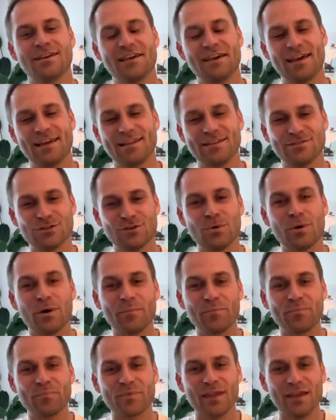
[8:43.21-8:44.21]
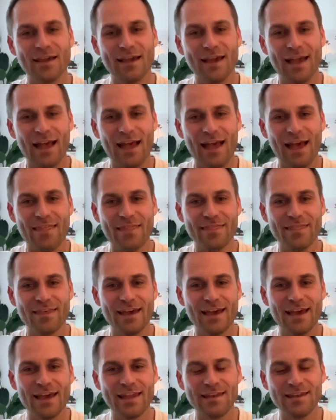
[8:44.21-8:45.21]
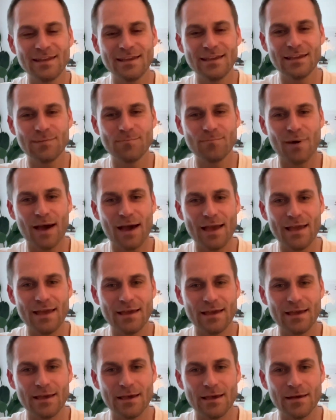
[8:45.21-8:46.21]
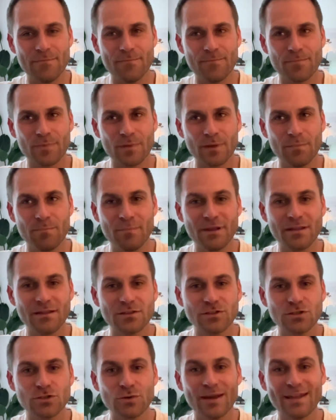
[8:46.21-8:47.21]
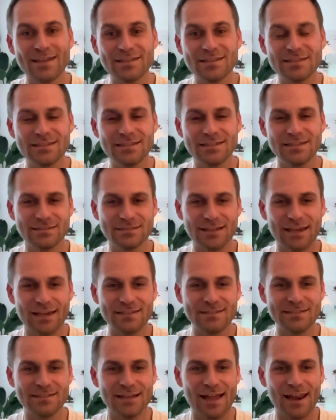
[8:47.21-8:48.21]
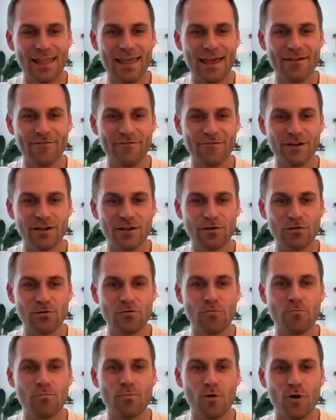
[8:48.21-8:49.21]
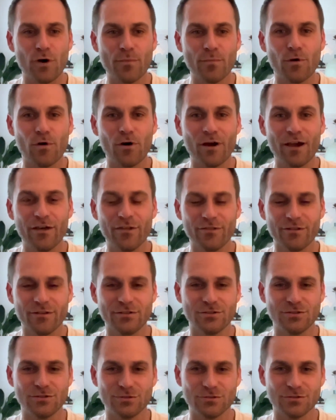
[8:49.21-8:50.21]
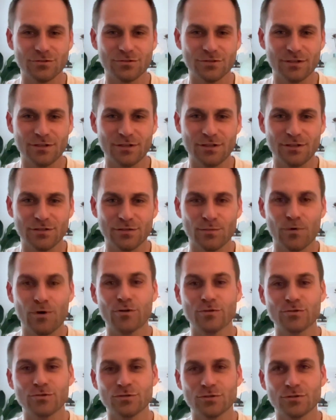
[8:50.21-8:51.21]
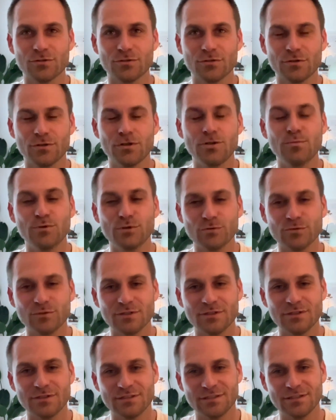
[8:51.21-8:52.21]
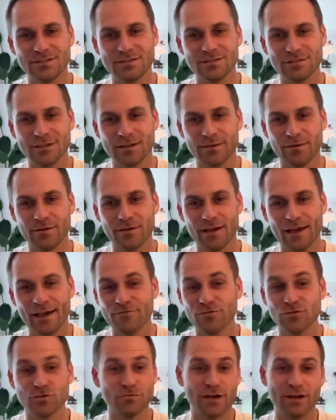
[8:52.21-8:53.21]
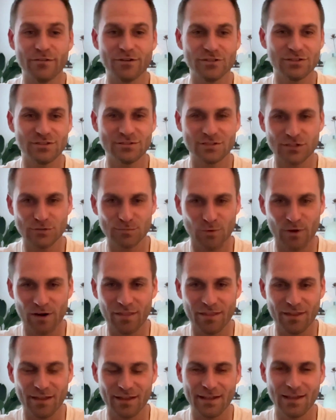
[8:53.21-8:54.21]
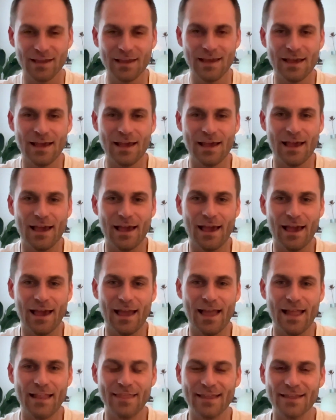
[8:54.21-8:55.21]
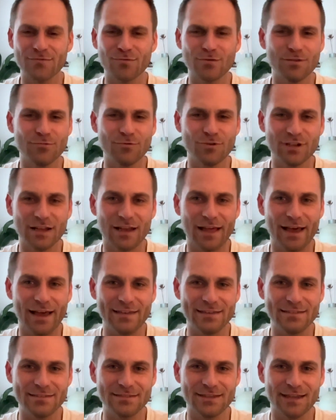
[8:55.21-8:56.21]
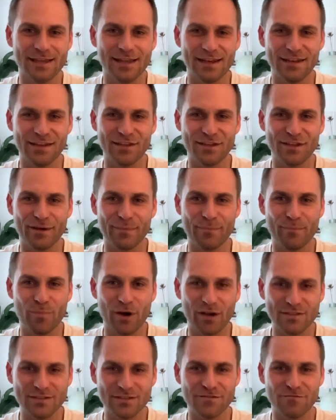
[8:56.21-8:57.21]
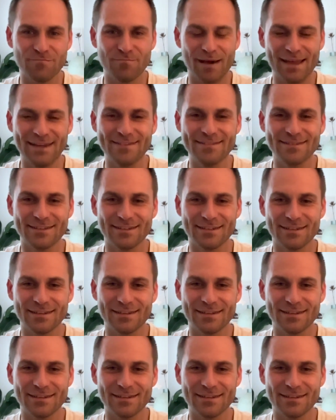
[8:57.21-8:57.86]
and so on. And then in my mid-20s, I started having more and more health issues, some autoimmune diseases. I have psoriasis as one thing. And that's when I realized that positive mindset